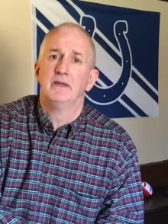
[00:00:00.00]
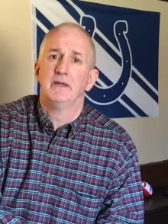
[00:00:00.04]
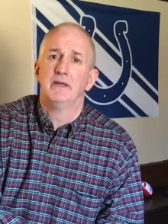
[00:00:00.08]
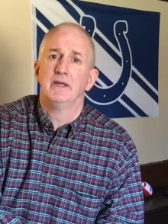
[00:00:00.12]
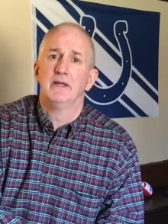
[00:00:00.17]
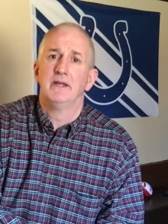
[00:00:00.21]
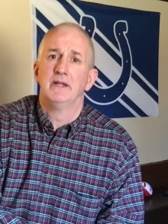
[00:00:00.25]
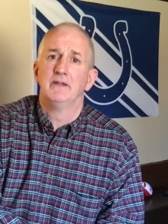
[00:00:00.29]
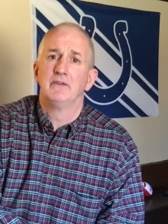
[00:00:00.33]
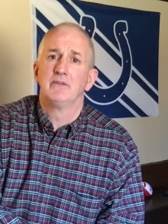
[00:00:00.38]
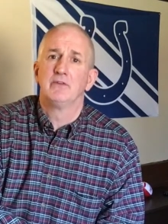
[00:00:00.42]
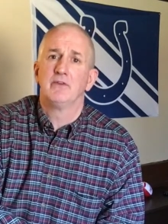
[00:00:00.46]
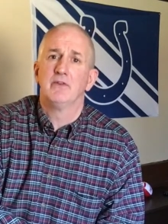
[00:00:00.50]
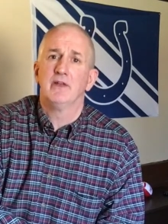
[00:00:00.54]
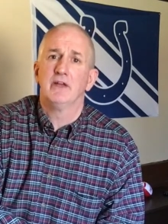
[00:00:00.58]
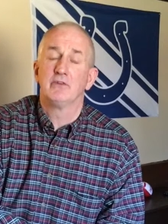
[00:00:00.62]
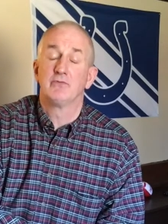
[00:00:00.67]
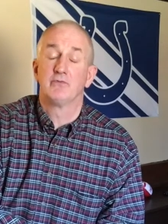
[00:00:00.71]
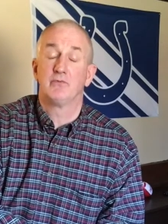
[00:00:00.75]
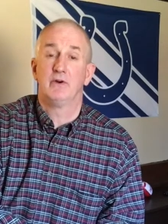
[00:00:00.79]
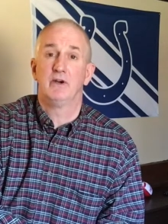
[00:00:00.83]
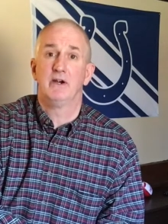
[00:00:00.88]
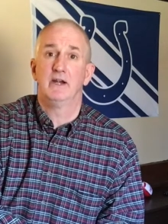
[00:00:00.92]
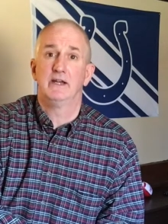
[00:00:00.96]
And so
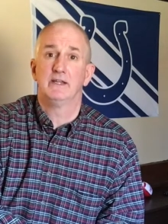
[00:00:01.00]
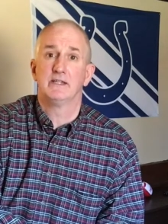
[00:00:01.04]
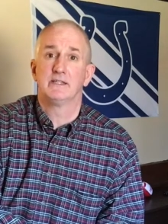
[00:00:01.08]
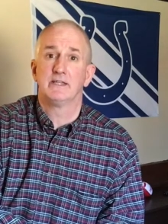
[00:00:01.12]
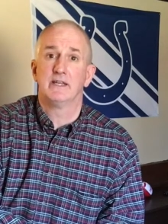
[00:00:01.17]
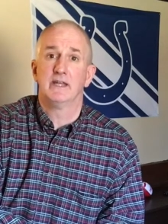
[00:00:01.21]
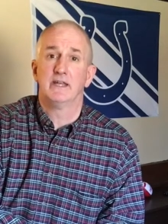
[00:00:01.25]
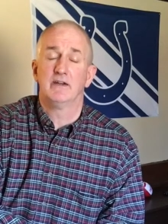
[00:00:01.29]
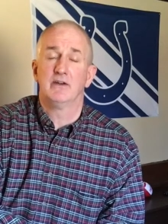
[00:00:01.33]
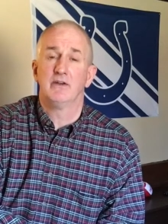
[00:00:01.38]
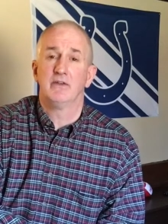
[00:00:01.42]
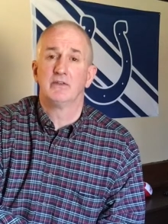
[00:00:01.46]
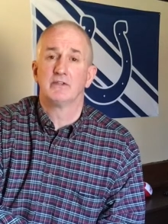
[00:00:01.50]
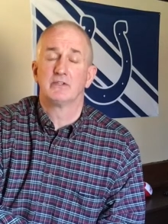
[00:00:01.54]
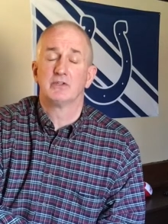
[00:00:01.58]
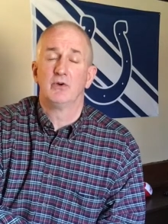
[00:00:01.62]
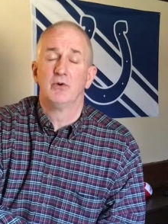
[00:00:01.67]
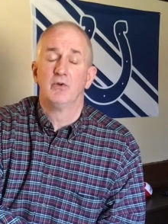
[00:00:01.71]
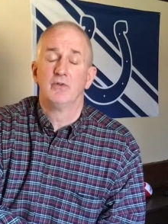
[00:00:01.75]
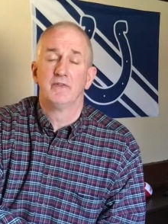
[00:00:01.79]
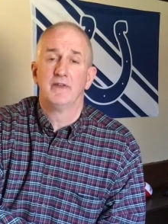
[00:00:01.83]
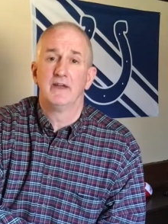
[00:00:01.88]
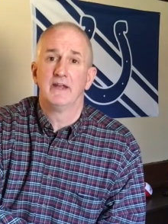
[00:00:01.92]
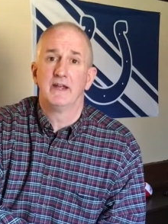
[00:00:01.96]
that's where I stand on this
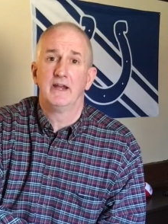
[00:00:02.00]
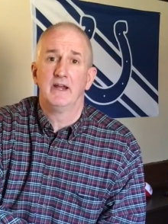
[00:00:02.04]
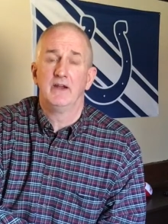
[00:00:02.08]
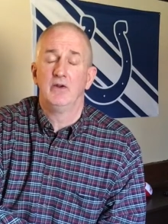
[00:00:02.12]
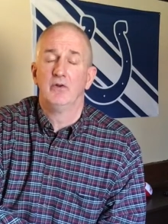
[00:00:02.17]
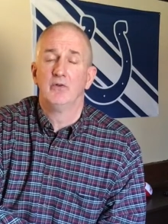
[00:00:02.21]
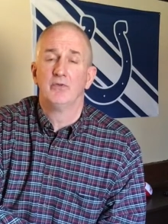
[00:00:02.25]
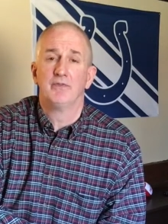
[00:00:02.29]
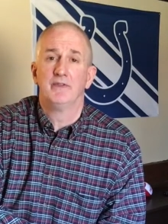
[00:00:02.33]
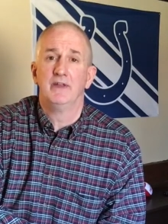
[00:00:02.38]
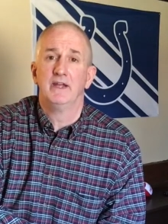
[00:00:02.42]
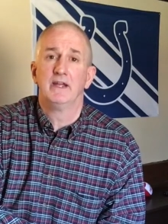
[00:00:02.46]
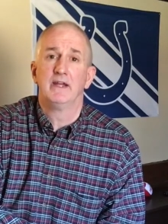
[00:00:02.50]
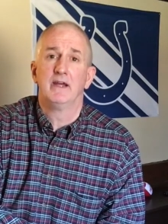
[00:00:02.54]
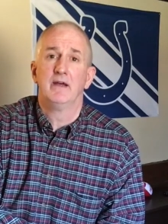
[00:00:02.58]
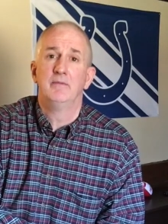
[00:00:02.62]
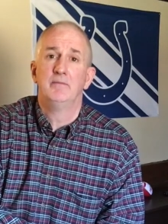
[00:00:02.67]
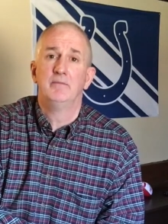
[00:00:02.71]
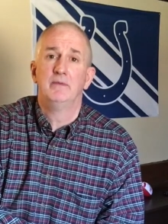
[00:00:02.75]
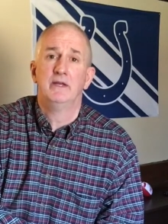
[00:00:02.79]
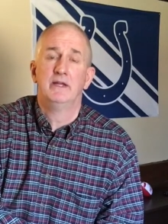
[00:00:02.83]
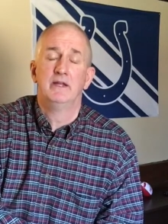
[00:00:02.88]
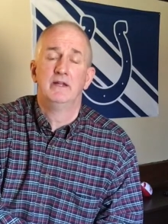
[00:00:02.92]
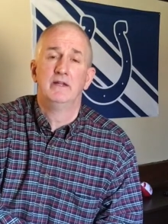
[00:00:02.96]
whole thing. I don't think
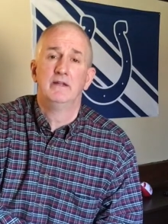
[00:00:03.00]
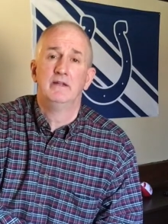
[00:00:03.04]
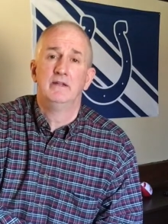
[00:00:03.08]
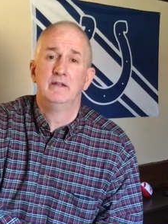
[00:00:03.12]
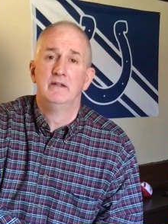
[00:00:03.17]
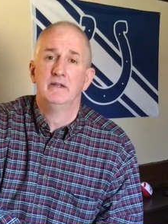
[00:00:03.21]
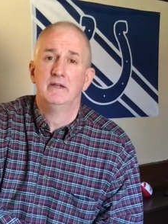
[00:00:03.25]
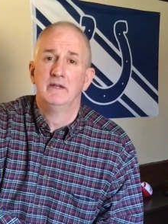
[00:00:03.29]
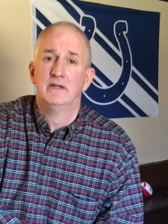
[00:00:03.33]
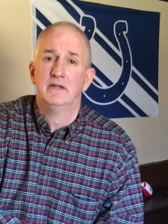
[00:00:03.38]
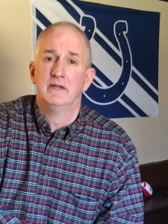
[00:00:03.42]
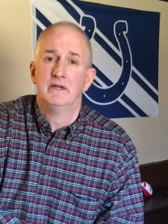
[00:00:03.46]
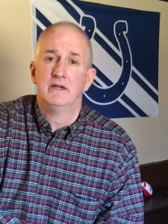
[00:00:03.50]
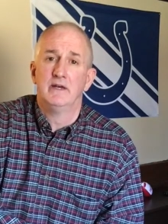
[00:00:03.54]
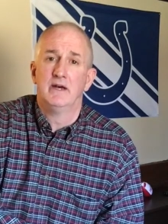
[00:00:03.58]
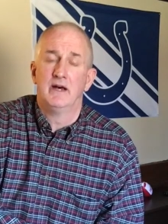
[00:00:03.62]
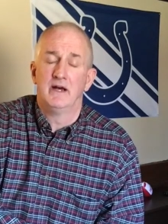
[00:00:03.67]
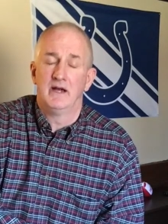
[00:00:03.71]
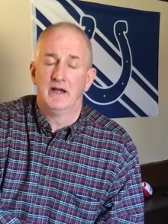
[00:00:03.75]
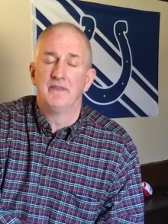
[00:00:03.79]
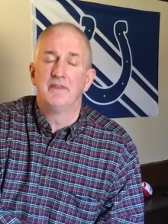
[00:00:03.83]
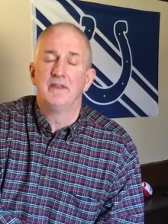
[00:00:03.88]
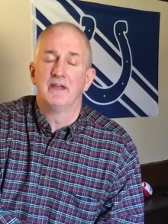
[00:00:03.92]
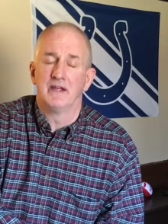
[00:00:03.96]
I'm in,
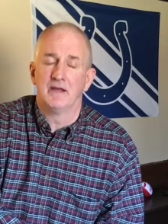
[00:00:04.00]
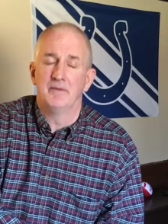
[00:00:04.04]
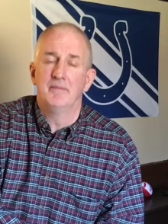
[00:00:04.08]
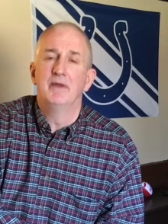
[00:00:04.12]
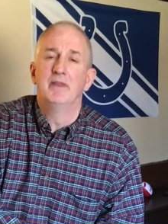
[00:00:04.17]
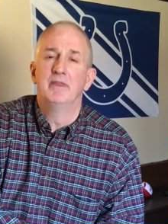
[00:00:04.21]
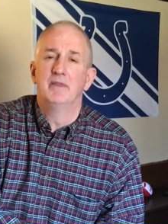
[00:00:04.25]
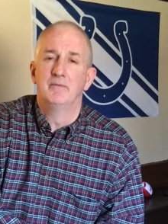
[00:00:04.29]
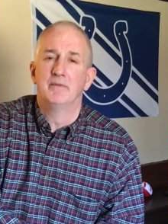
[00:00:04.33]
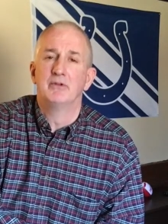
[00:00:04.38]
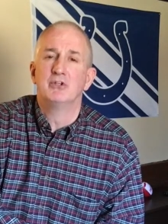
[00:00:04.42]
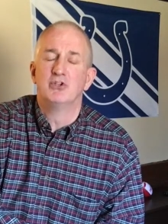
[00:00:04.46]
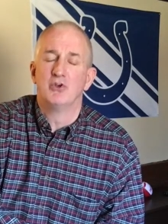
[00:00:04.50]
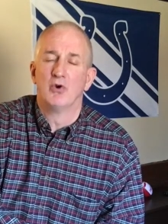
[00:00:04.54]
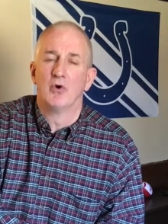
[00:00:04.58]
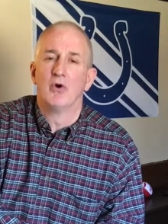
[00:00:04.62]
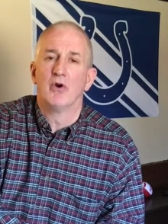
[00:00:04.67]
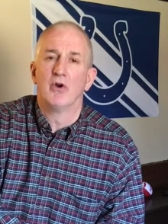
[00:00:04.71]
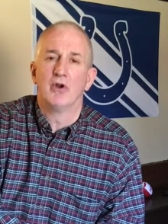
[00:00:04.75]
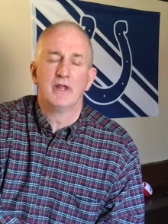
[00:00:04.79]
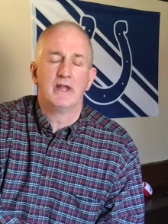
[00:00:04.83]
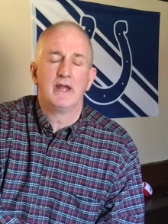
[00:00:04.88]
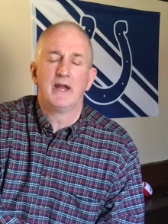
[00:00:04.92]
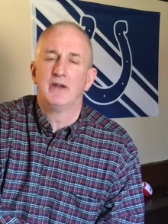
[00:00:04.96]
I think I'm in the
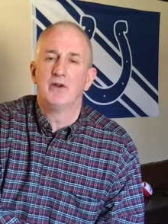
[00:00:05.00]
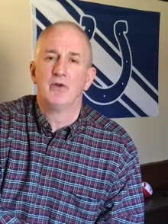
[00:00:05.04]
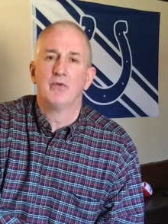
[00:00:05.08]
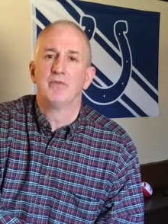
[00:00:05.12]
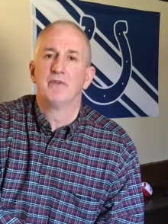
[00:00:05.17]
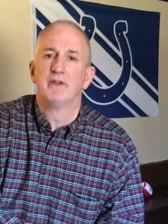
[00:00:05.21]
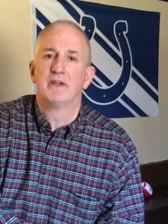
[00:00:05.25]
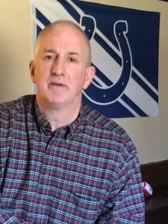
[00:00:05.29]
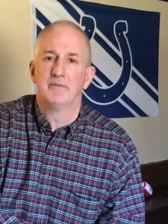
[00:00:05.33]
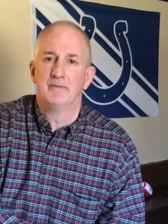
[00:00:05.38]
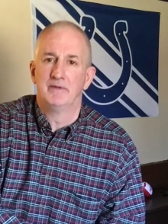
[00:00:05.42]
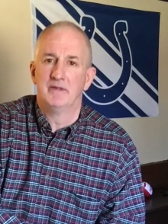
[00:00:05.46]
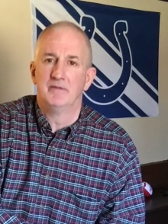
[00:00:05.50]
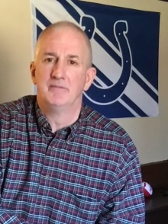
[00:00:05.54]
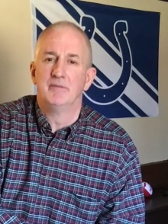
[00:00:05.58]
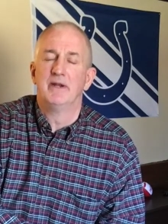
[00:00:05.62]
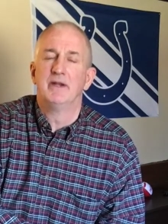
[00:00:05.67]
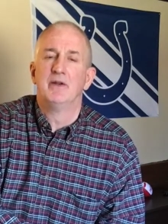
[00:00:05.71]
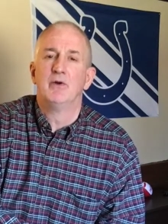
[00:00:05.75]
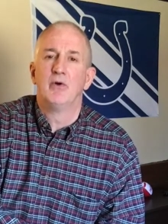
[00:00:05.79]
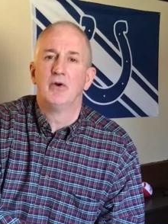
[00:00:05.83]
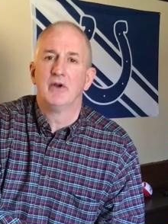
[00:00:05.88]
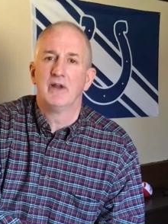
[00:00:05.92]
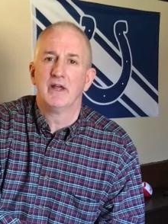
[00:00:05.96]
majority. I don't think I'm in the
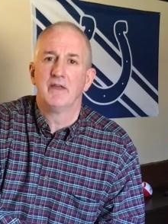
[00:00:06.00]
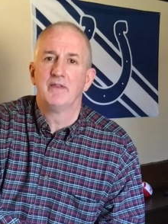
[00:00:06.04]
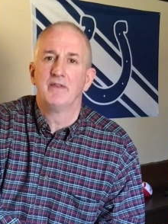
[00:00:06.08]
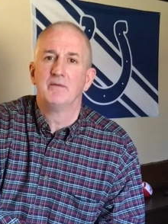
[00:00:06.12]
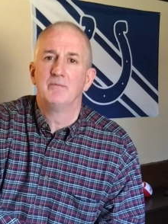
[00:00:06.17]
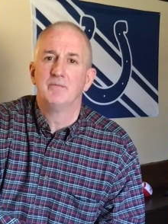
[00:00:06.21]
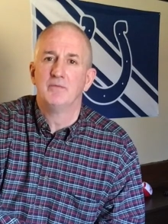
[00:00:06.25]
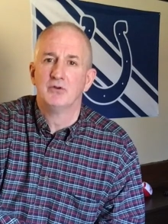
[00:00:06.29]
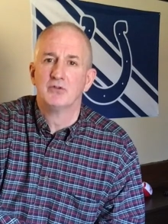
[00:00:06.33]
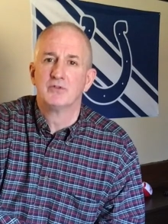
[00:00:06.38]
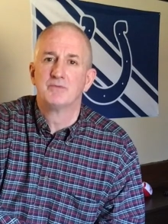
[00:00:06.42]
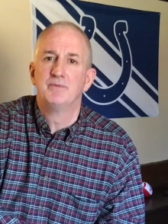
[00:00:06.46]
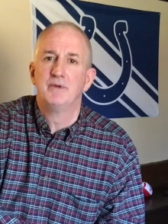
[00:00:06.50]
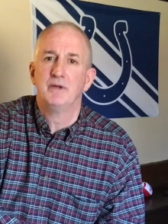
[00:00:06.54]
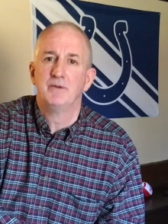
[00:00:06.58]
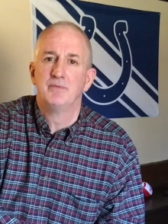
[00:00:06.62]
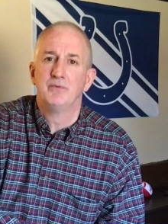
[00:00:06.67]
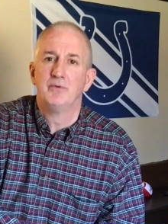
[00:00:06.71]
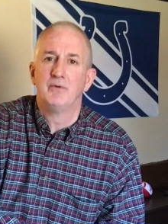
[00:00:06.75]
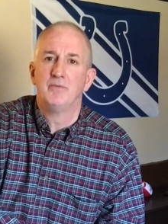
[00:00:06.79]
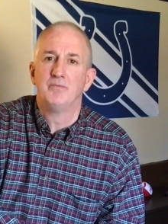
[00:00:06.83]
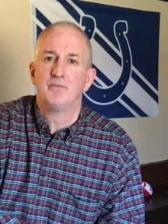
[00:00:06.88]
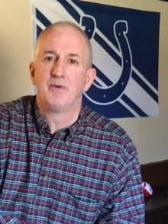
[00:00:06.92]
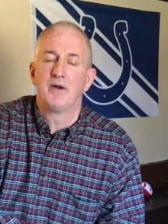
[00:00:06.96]
minority. I think most
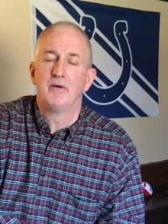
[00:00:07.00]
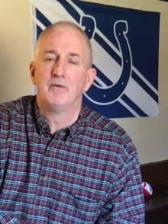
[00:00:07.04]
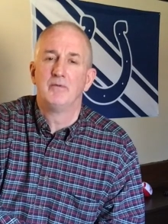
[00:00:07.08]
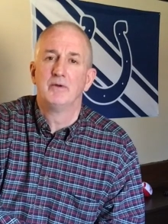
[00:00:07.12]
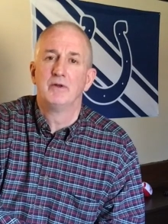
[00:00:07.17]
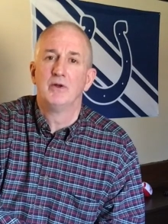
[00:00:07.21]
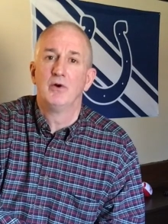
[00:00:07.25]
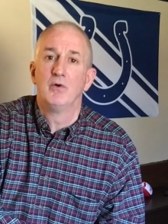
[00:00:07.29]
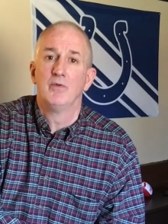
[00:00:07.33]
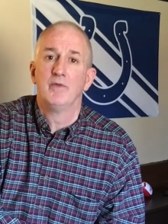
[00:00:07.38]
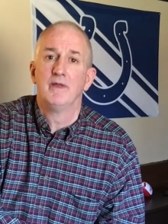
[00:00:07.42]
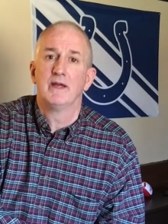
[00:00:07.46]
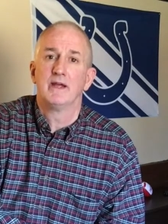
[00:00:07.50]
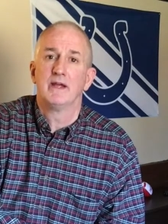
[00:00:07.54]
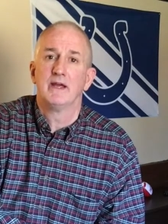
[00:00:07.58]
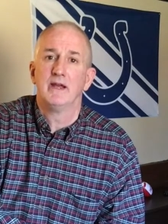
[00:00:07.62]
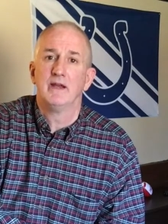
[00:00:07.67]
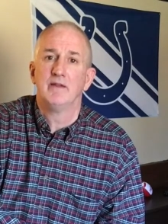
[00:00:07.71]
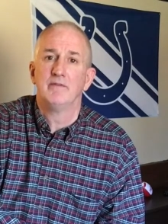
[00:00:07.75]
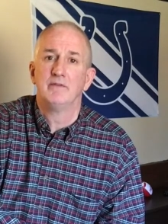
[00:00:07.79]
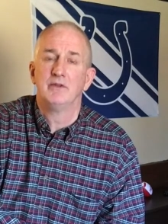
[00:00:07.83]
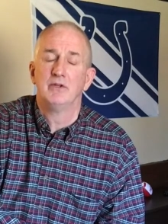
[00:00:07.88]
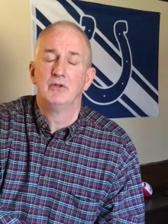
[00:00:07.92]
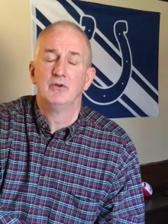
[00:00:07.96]
people probably hold that
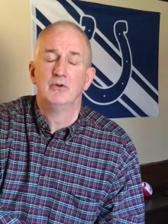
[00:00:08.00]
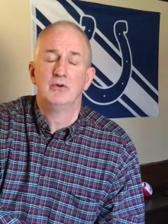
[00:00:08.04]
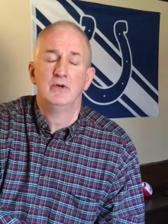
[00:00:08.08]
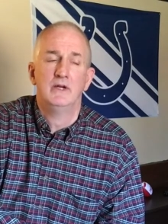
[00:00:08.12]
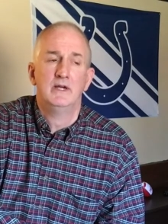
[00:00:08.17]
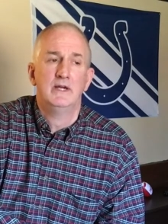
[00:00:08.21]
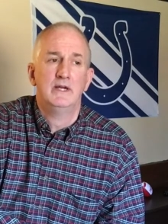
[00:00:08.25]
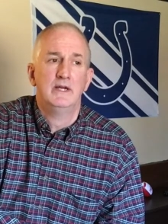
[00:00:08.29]
kind of view.